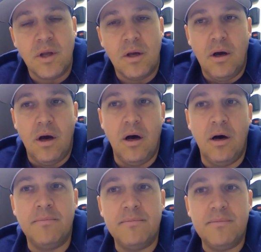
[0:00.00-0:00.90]

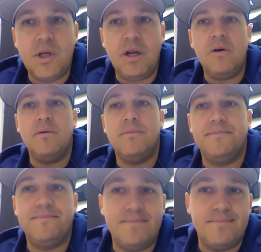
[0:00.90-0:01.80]
You know,
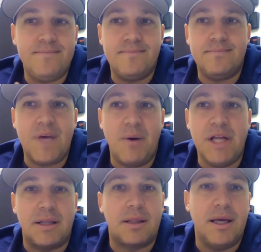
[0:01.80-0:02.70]
I would
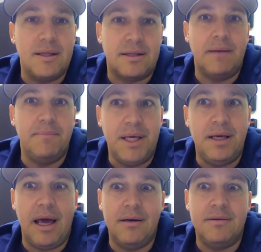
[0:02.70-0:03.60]
like to think that
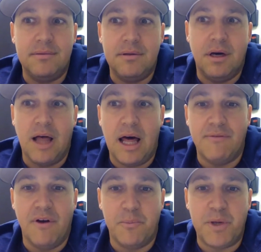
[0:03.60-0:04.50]
me and a lot
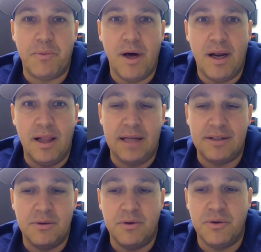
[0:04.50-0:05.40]
of other people had a lot to
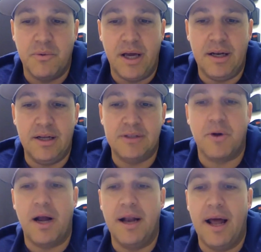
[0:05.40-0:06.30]
do with the way it is
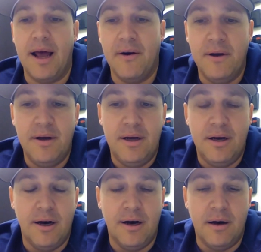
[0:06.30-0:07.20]
right now.
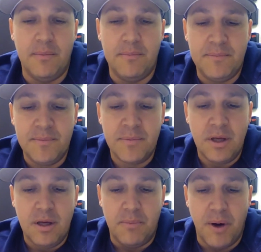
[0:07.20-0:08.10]

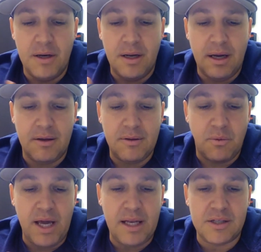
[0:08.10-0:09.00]
But the
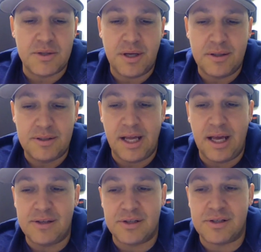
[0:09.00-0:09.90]
way it is
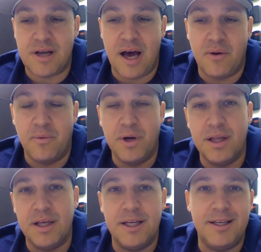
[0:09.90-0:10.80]
today, it's just kind of
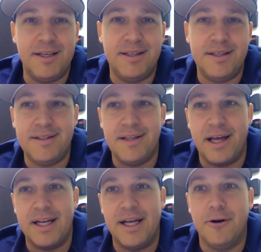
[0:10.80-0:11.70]
really
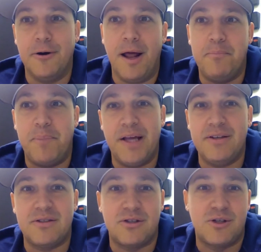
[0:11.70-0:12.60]
like an
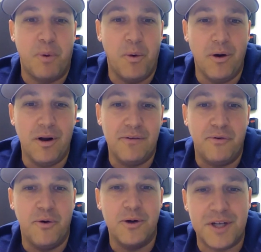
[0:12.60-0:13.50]
internet-based sport,
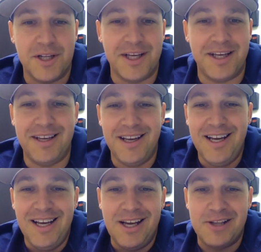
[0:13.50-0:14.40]
unfortunately.
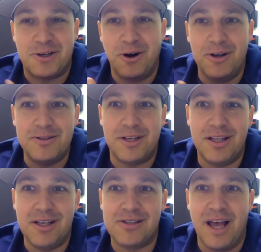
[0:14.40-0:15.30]
It's gone to
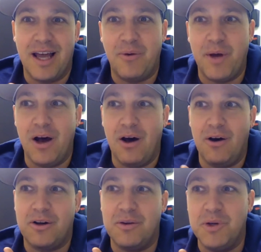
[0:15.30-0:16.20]
this, like, we
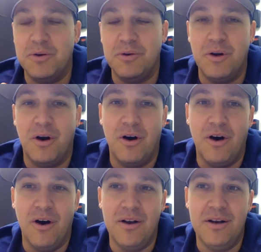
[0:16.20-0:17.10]
all commune
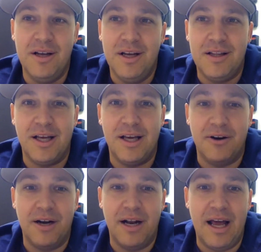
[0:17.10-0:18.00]
on the
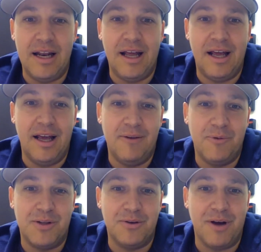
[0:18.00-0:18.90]
internet and
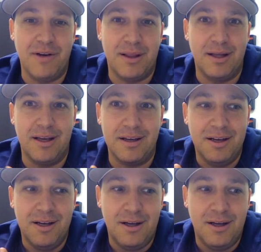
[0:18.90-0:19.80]
we do everything
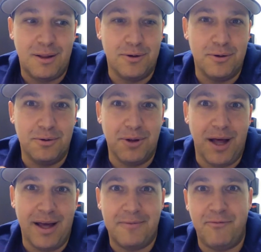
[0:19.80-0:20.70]
through,
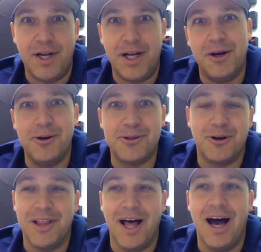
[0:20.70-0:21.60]
like, videos
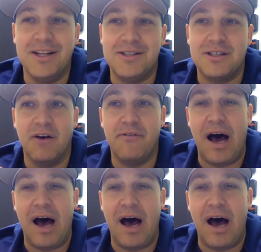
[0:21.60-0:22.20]
online and stuff.